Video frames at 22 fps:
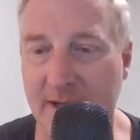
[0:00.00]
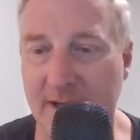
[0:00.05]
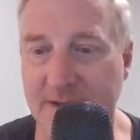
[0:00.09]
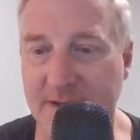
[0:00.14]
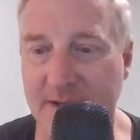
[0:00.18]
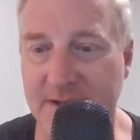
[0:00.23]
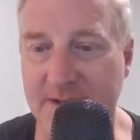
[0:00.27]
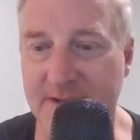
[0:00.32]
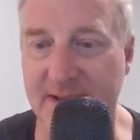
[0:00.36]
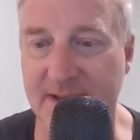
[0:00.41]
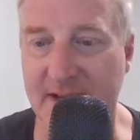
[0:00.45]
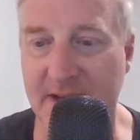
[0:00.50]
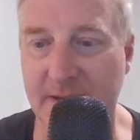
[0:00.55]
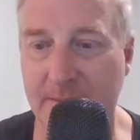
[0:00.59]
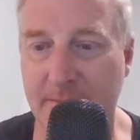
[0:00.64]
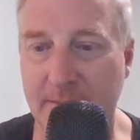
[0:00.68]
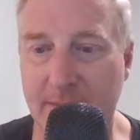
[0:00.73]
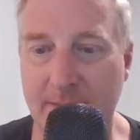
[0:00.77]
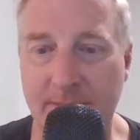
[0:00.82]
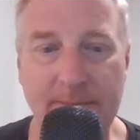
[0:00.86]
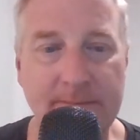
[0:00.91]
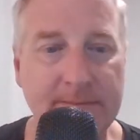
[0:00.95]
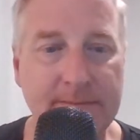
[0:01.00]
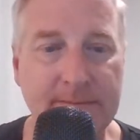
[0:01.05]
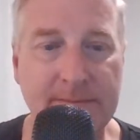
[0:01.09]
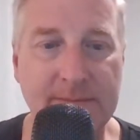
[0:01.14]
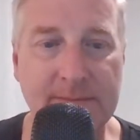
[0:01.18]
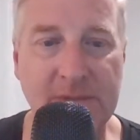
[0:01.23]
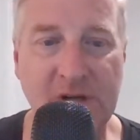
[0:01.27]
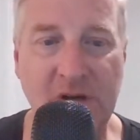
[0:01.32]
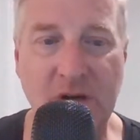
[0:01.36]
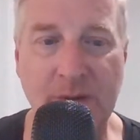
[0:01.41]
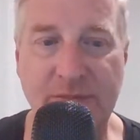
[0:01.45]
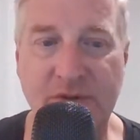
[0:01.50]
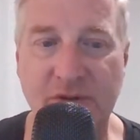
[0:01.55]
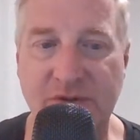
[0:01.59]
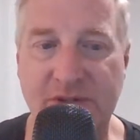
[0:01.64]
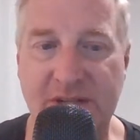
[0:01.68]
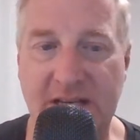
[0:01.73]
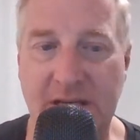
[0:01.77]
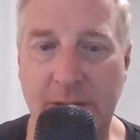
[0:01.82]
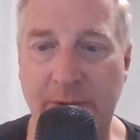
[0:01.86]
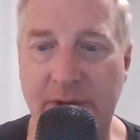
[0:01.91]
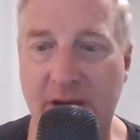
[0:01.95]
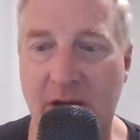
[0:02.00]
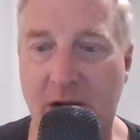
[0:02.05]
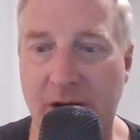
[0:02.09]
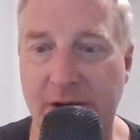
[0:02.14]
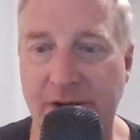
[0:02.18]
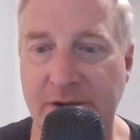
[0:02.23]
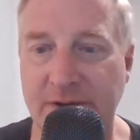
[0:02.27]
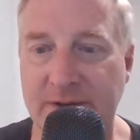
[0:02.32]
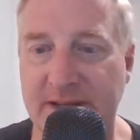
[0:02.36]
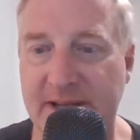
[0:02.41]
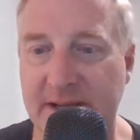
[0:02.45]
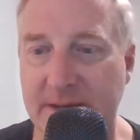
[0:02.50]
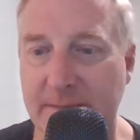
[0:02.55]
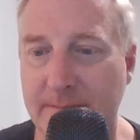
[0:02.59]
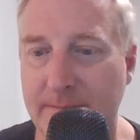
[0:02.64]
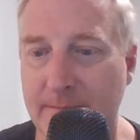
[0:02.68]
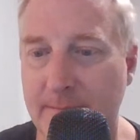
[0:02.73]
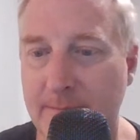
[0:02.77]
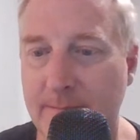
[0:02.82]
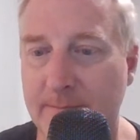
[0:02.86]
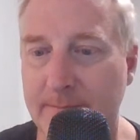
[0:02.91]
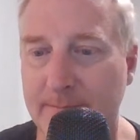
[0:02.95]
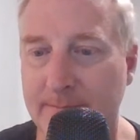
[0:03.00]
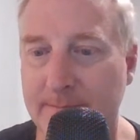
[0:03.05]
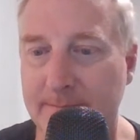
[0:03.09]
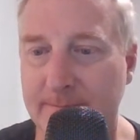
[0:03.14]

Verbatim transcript: Is this Tim? Crypto Tiwi, are you Tim?